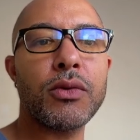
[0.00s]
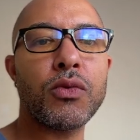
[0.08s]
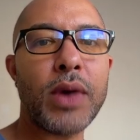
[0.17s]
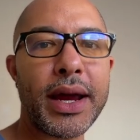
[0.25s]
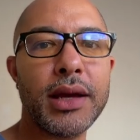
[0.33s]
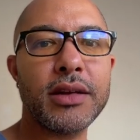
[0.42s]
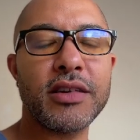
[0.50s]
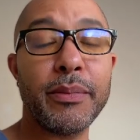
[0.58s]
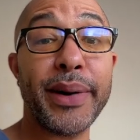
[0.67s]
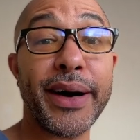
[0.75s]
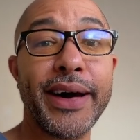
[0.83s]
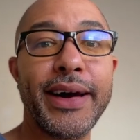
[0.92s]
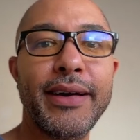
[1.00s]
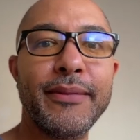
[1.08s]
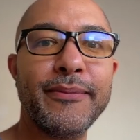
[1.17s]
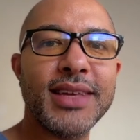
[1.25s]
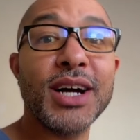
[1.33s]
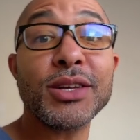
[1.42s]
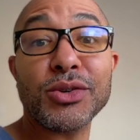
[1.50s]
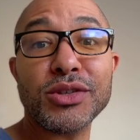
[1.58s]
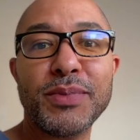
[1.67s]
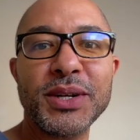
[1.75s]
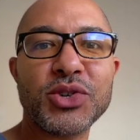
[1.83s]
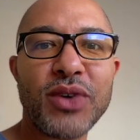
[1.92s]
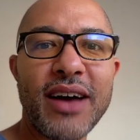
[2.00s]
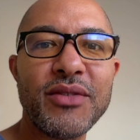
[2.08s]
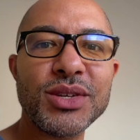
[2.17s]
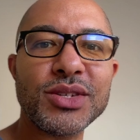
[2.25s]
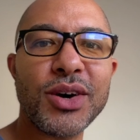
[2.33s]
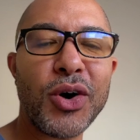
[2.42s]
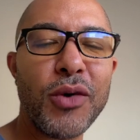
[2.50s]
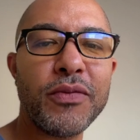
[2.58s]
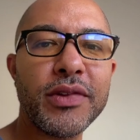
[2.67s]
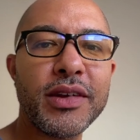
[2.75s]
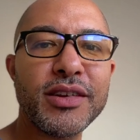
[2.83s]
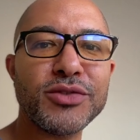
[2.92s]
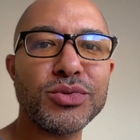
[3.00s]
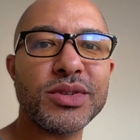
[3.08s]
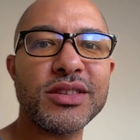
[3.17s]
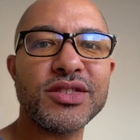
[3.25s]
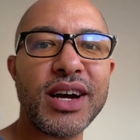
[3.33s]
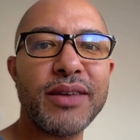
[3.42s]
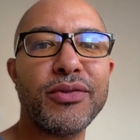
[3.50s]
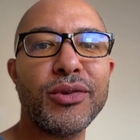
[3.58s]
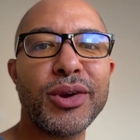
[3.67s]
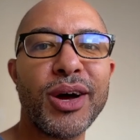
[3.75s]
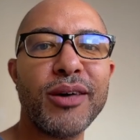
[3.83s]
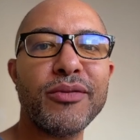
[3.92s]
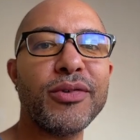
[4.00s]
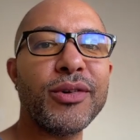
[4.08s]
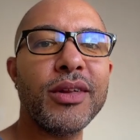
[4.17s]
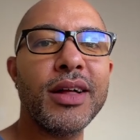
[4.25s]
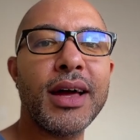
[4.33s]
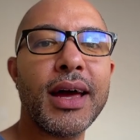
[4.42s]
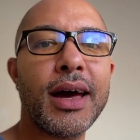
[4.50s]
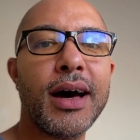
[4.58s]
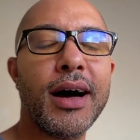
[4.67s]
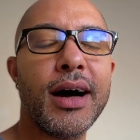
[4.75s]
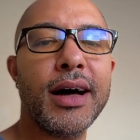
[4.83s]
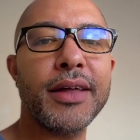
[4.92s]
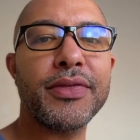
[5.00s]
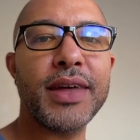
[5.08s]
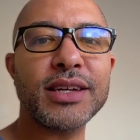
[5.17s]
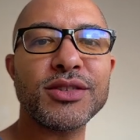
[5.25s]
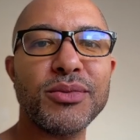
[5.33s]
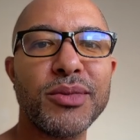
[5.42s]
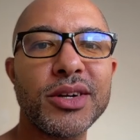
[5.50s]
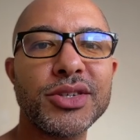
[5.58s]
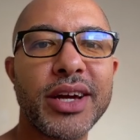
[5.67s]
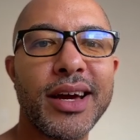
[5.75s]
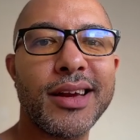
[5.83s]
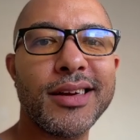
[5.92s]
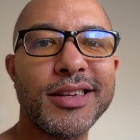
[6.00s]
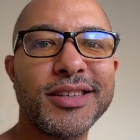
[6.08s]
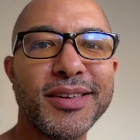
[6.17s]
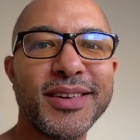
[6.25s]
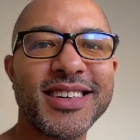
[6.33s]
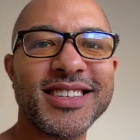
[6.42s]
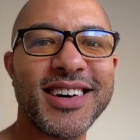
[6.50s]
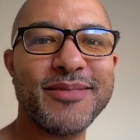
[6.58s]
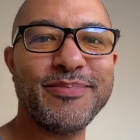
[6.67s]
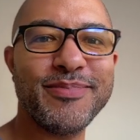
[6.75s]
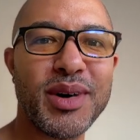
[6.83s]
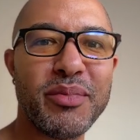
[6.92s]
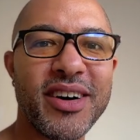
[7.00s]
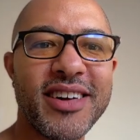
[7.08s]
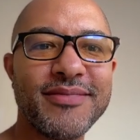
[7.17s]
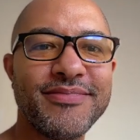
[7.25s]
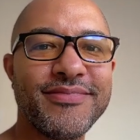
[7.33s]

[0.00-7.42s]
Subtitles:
ready to buy. So it's been Travis. Hopefully this was insightful and helpful. Thanks so much, and until next time, bye-bye.